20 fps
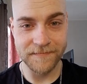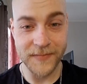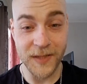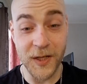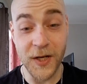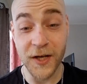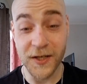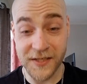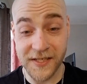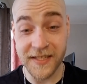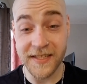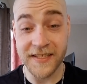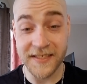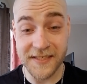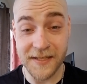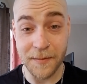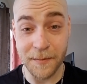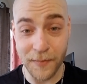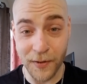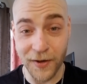Because it
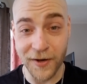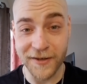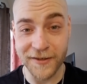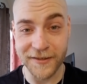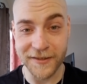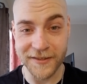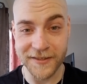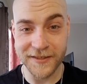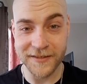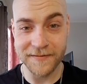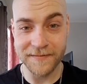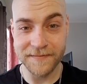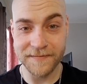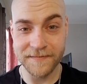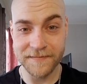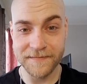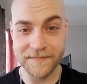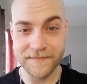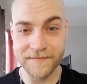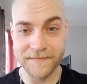is important.
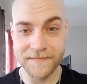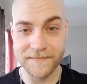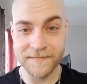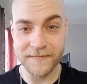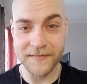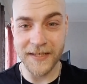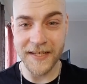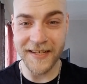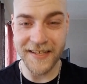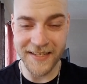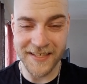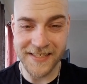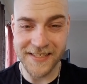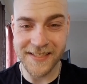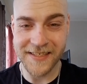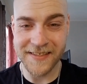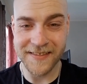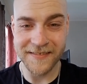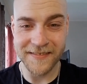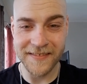It
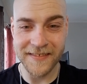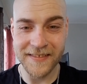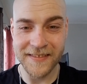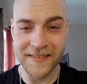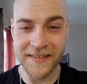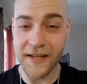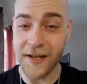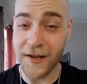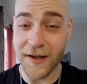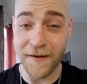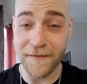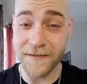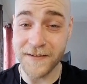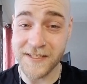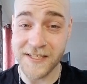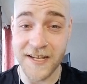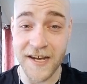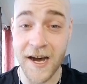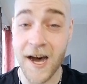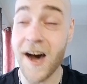is, the love
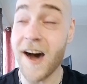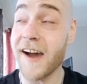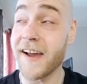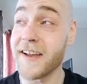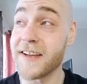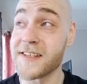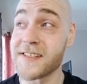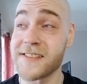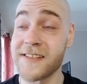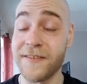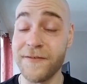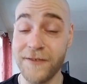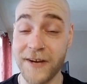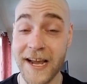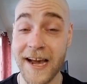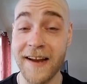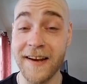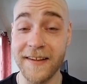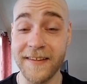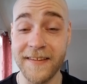is the highest
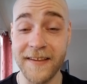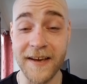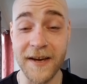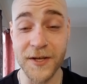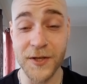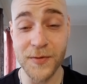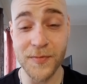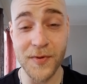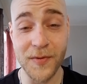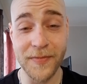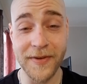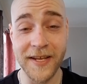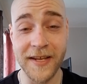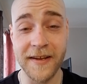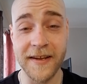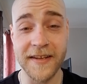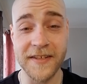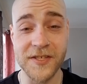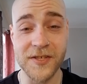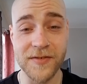reality a human
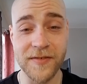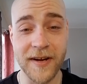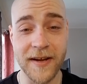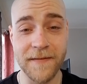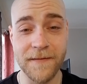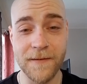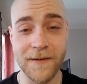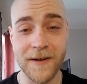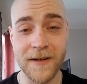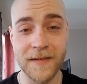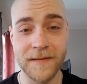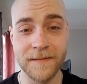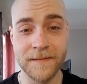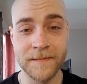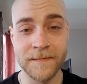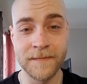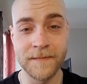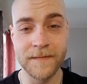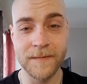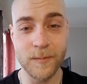being can strive for.
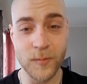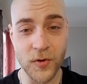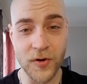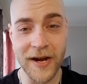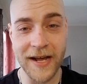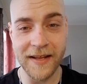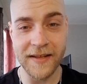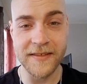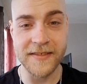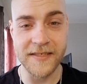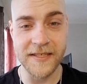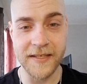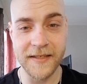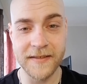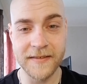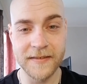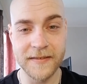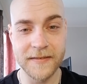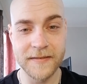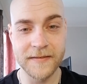Morality.
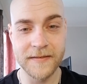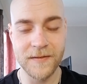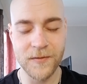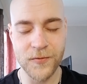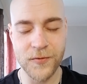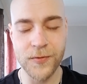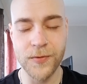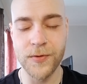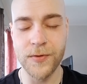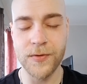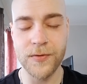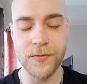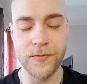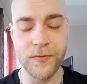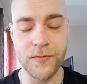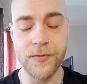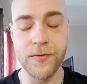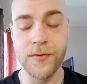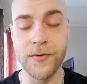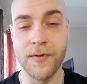True
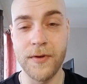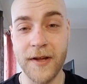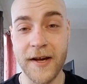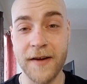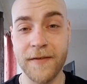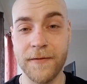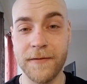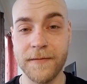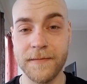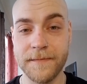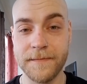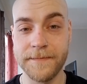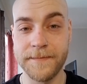love.